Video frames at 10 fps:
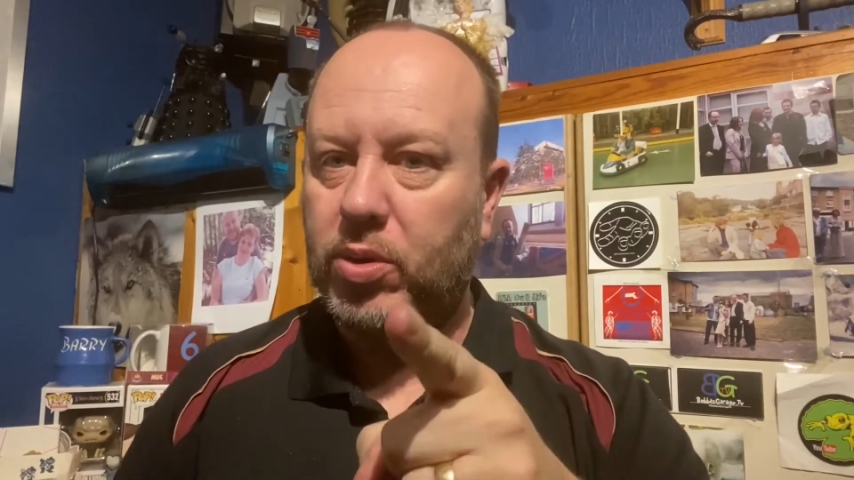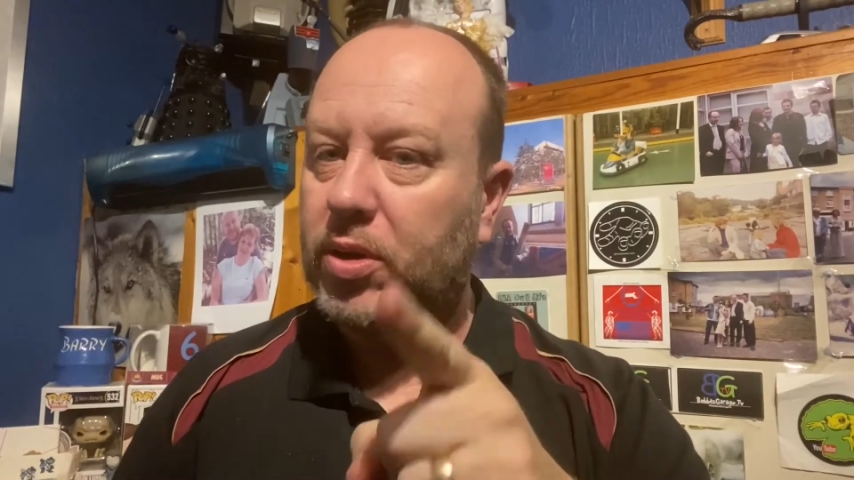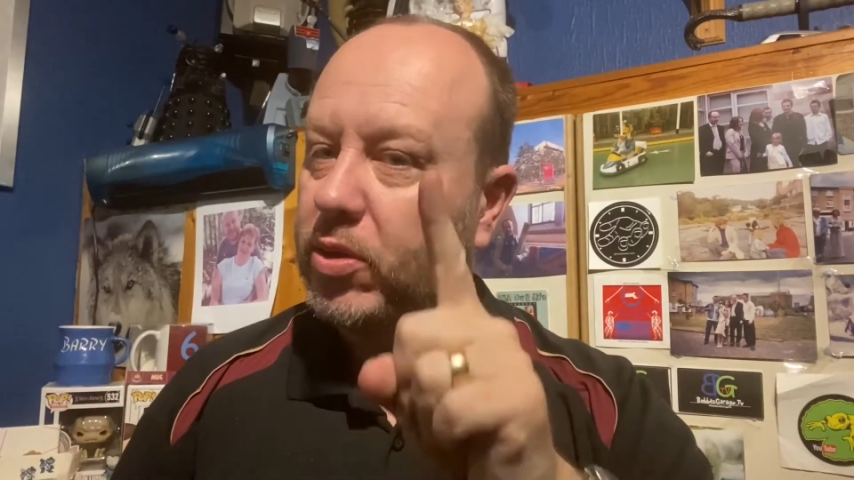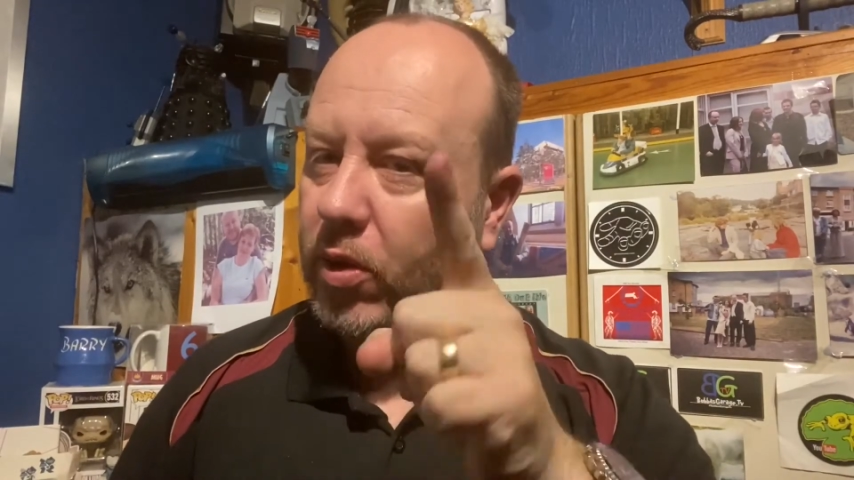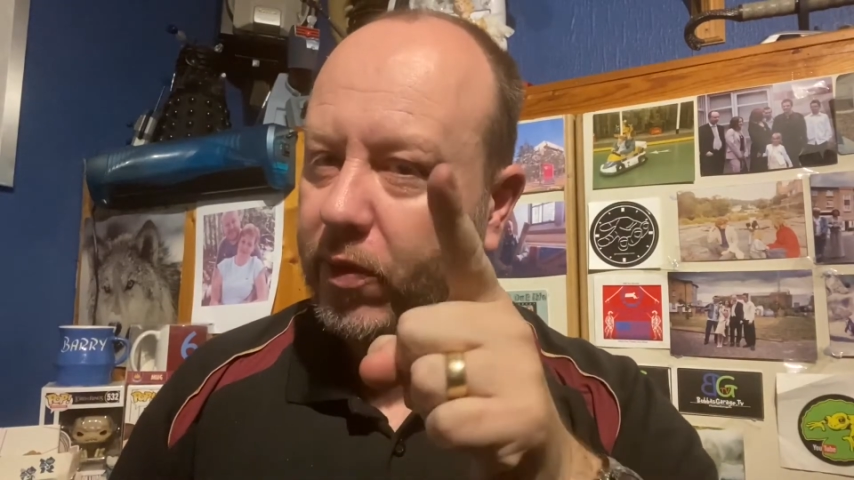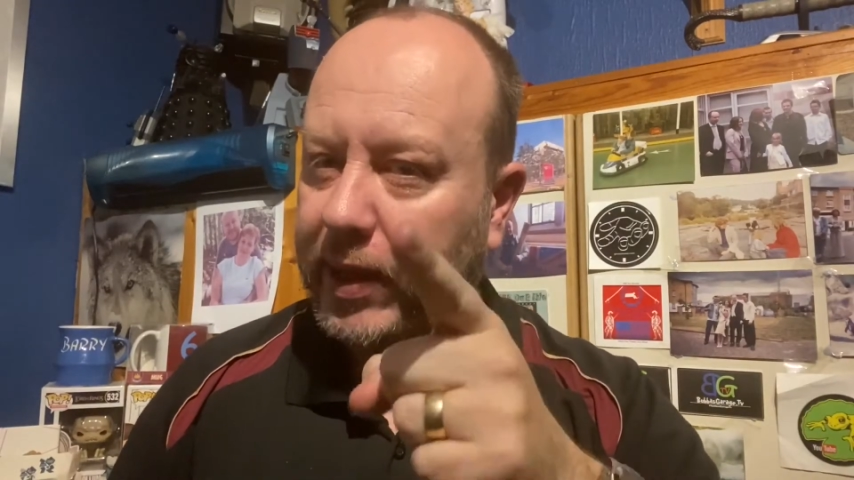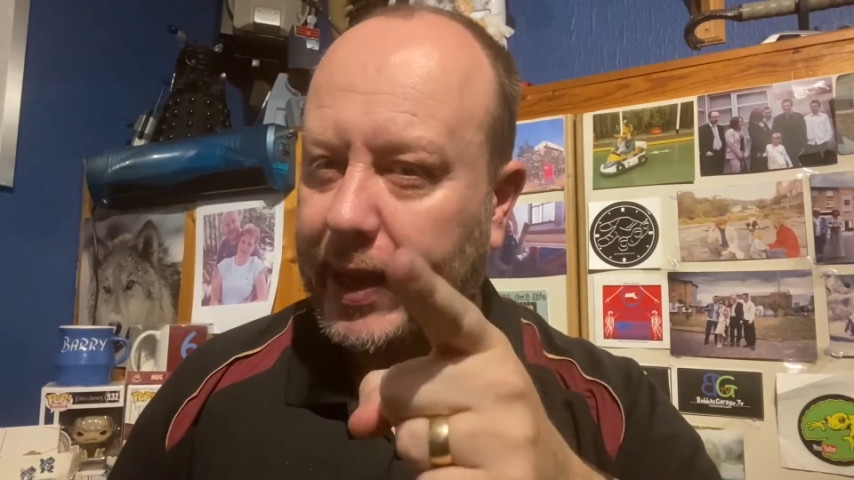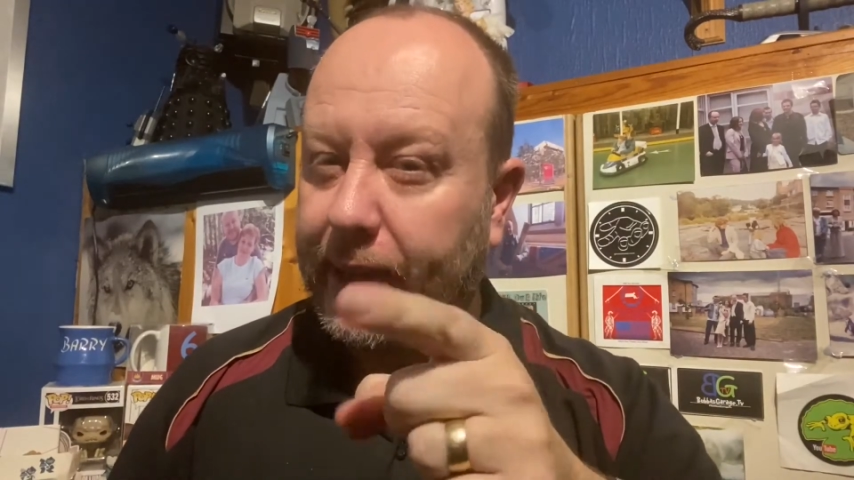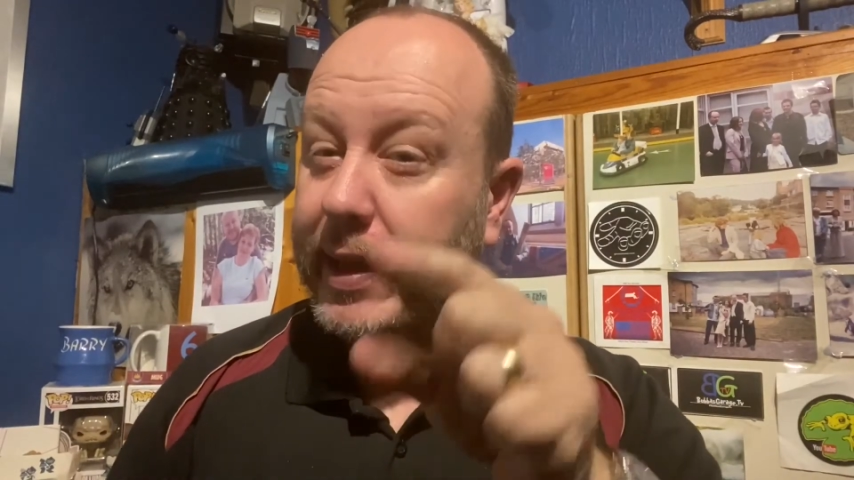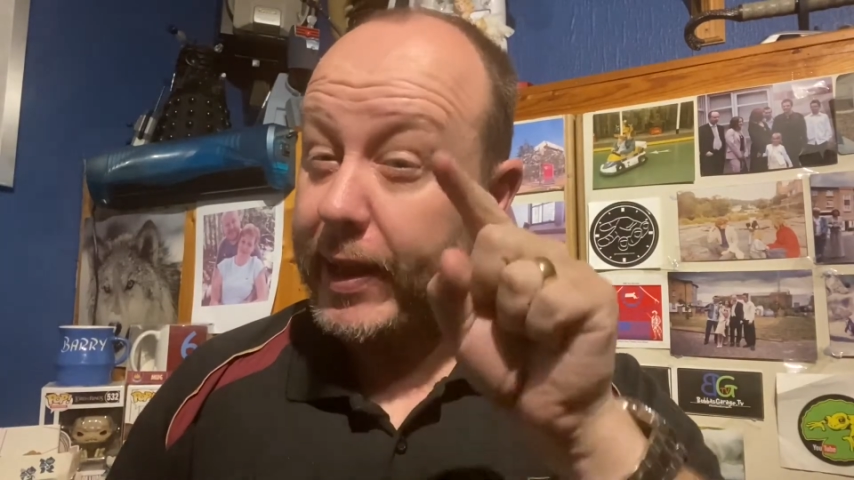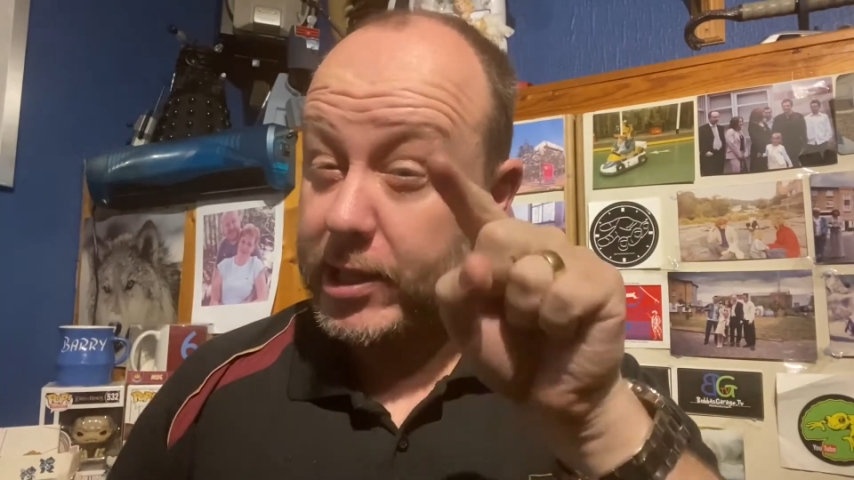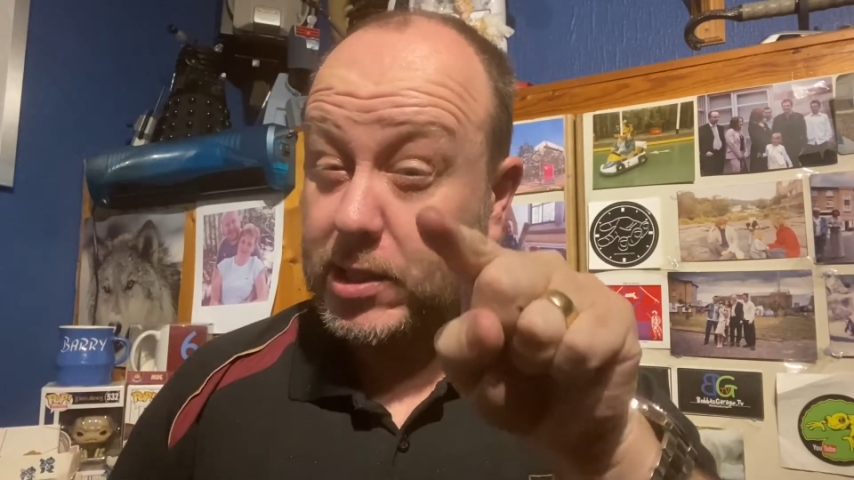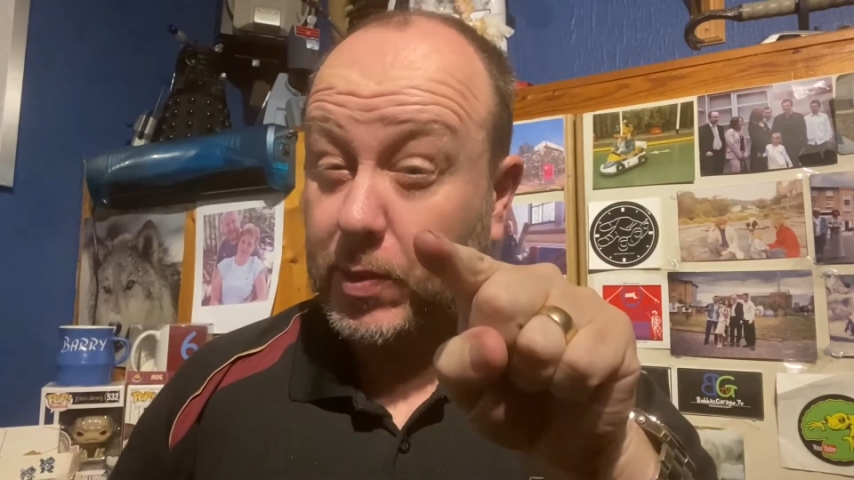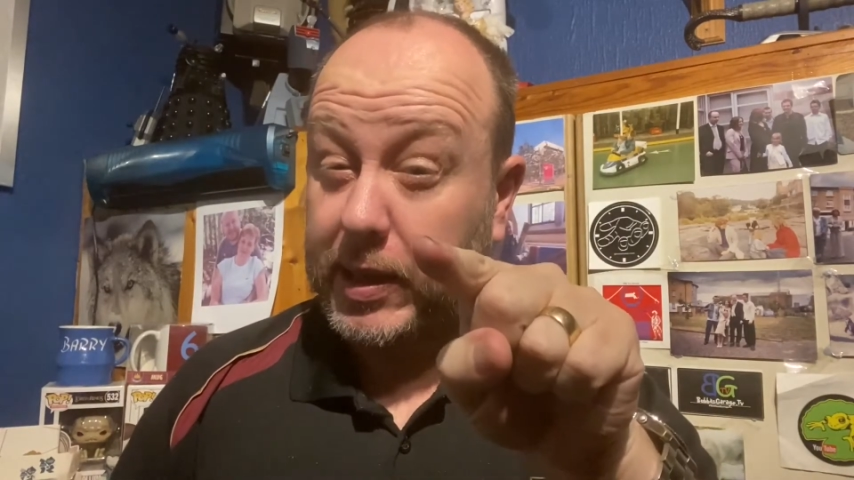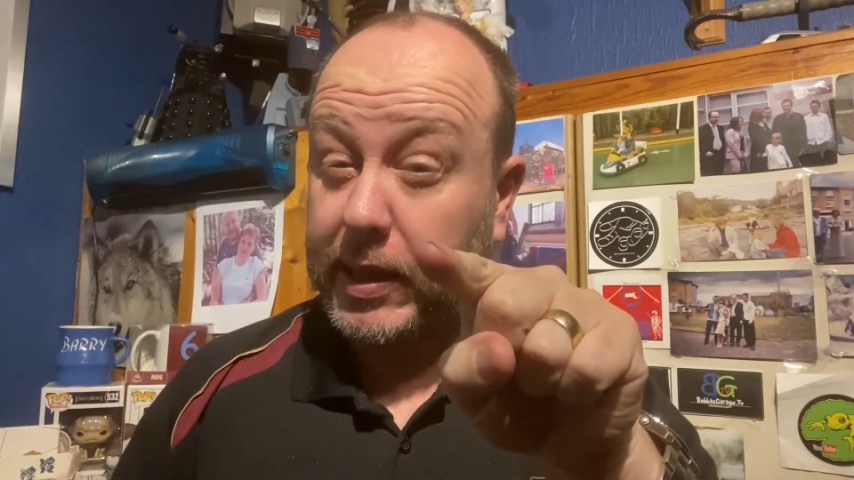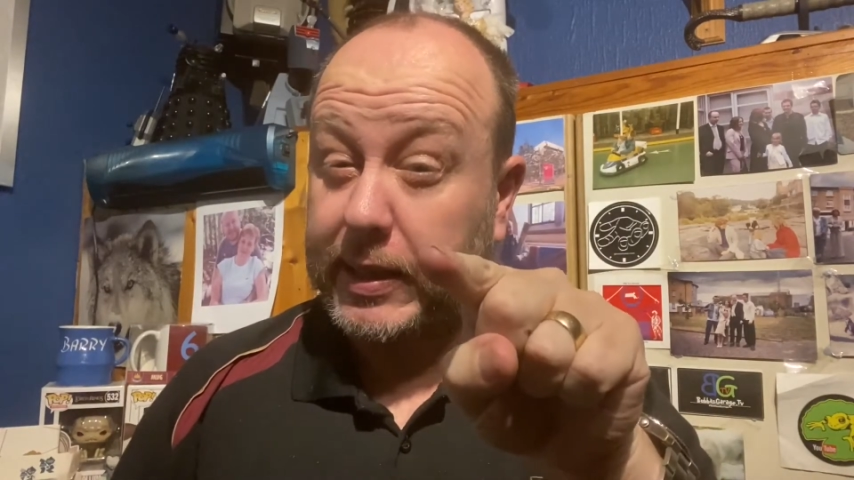not that. Get your mind out of the